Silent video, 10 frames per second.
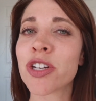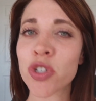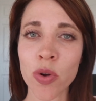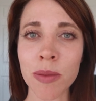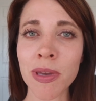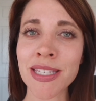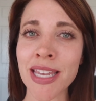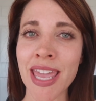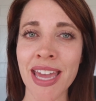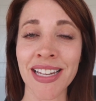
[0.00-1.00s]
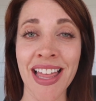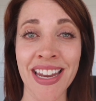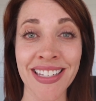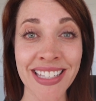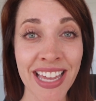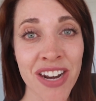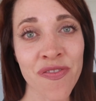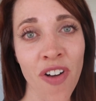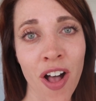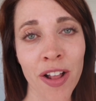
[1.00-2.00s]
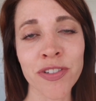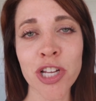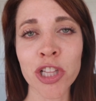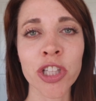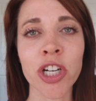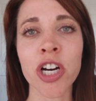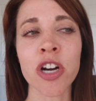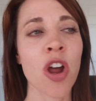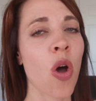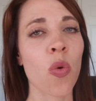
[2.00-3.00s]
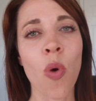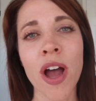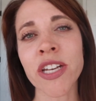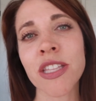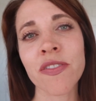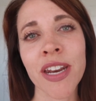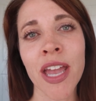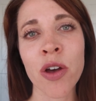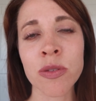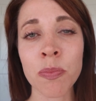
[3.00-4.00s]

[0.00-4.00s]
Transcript: Join the Because I Can clan. Get involved. Learn. Watch the videos.